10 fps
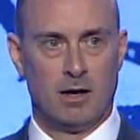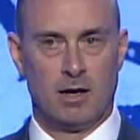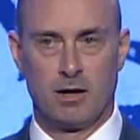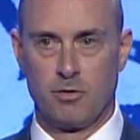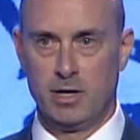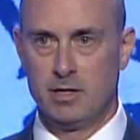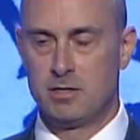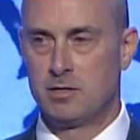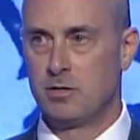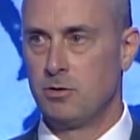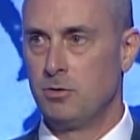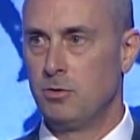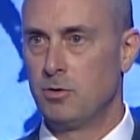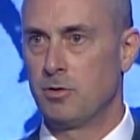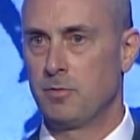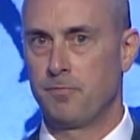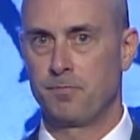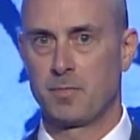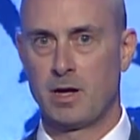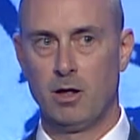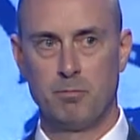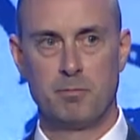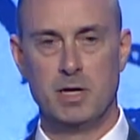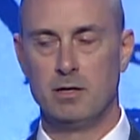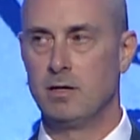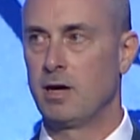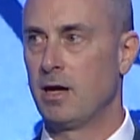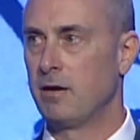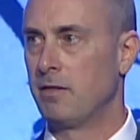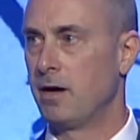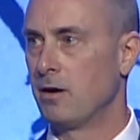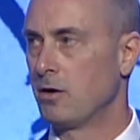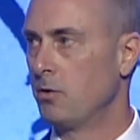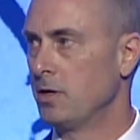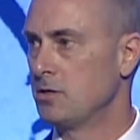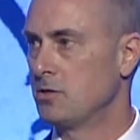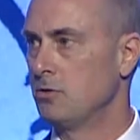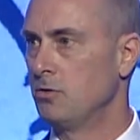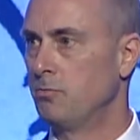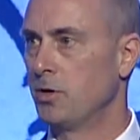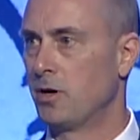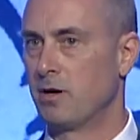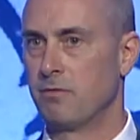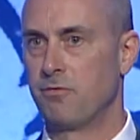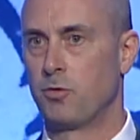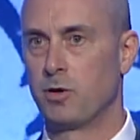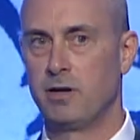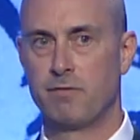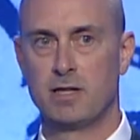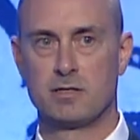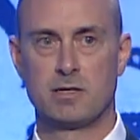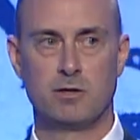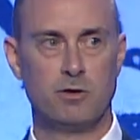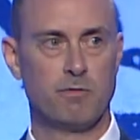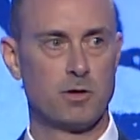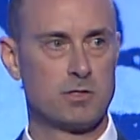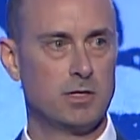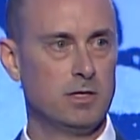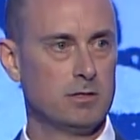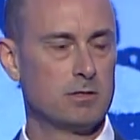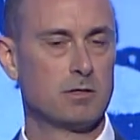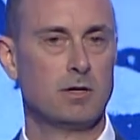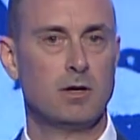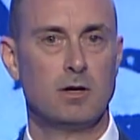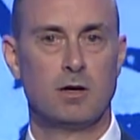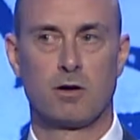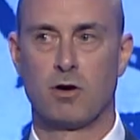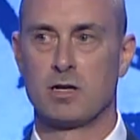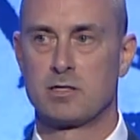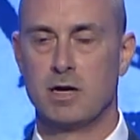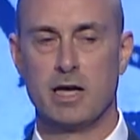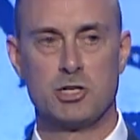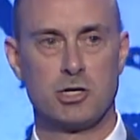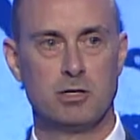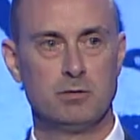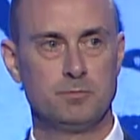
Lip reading: agreed to help me, and they are going to put on 40 events at universities across the nation.